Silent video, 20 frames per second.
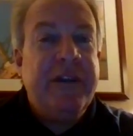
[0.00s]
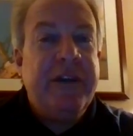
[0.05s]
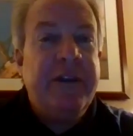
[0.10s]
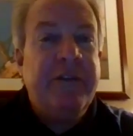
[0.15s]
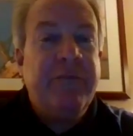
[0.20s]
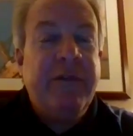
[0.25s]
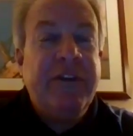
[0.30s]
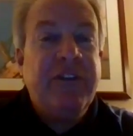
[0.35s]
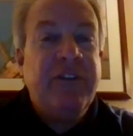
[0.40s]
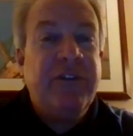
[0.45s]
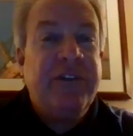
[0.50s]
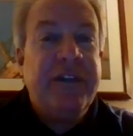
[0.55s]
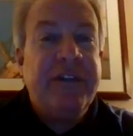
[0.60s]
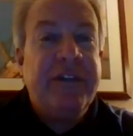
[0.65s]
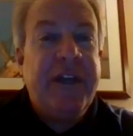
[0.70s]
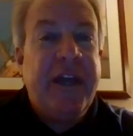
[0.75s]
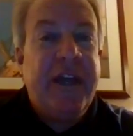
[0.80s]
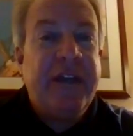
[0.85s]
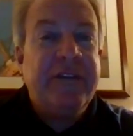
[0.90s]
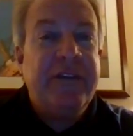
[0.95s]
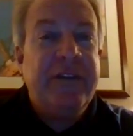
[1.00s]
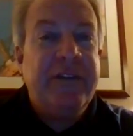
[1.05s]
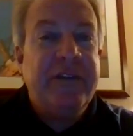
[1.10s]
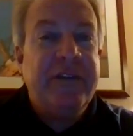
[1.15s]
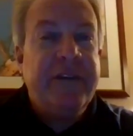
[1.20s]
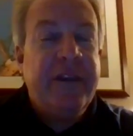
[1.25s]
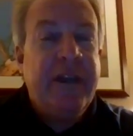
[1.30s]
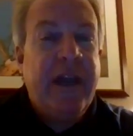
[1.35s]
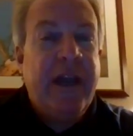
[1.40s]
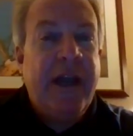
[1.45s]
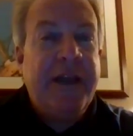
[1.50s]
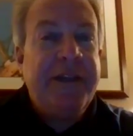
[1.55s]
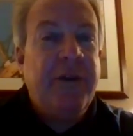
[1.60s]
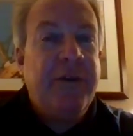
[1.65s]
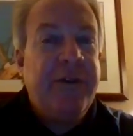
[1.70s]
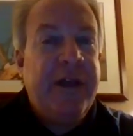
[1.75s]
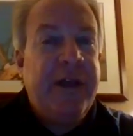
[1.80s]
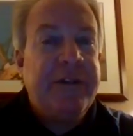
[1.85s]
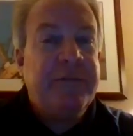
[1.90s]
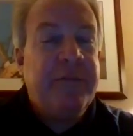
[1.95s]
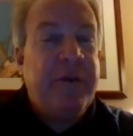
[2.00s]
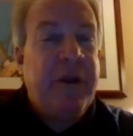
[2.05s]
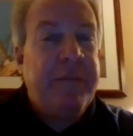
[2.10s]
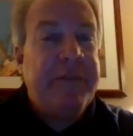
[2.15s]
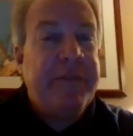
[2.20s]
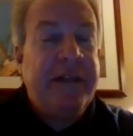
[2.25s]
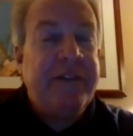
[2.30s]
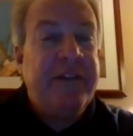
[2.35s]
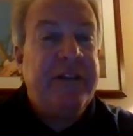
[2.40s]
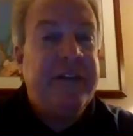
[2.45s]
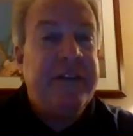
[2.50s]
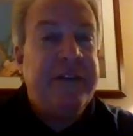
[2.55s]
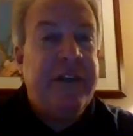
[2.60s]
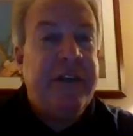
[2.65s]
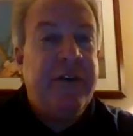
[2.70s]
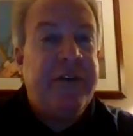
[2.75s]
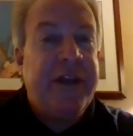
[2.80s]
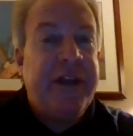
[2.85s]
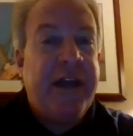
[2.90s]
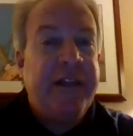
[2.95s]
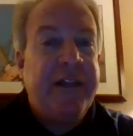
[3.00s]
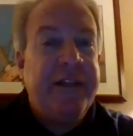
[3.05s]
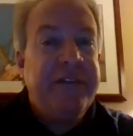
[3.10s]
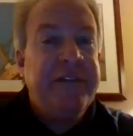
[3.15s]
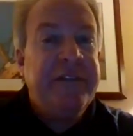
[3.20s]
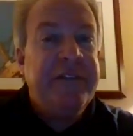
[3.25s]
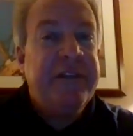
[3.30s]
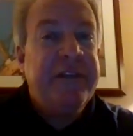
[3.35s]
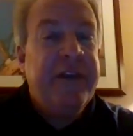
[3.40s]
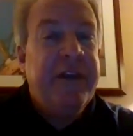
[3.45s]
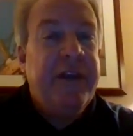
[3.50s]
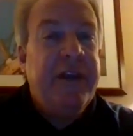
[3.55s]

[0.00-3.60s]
in Richardson, Texas. I know that's near Dallas.